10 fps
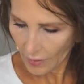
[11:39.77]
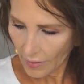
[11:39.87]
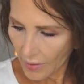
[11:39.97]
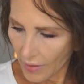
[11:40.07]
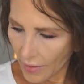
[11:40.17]

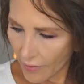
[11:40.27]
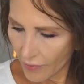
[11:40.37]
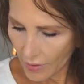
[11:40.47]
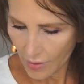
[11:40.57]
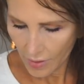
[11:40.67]
I
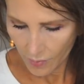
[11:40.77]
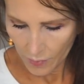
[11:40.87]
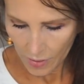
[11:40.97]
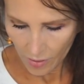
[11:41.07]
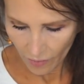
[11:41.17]
have a
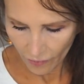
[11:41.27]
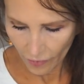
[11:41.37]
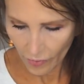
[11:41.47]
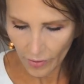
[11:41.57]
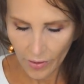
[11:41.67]
Makeup
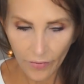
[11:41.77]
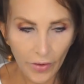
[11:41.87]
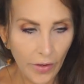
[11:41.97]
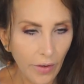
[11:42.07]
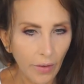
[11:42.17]

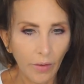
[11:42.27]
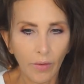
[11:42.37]
Forever